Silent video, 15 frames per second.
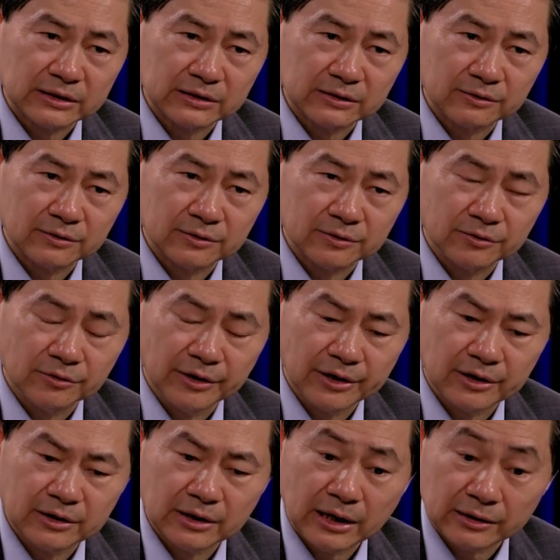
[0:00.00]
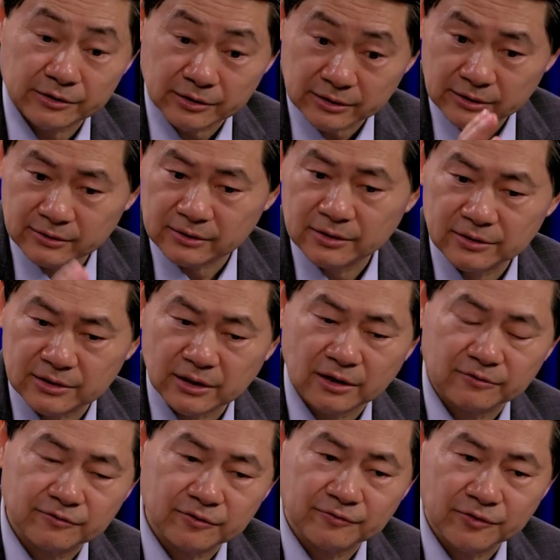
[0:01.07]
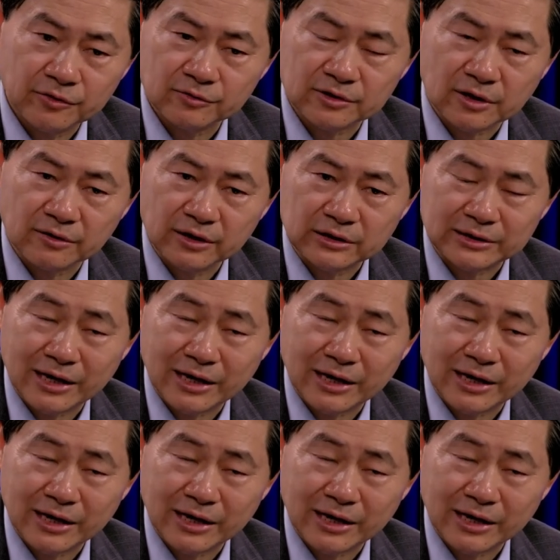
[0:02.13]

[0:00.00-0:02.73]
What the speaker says: unique, actually, insightful views on this.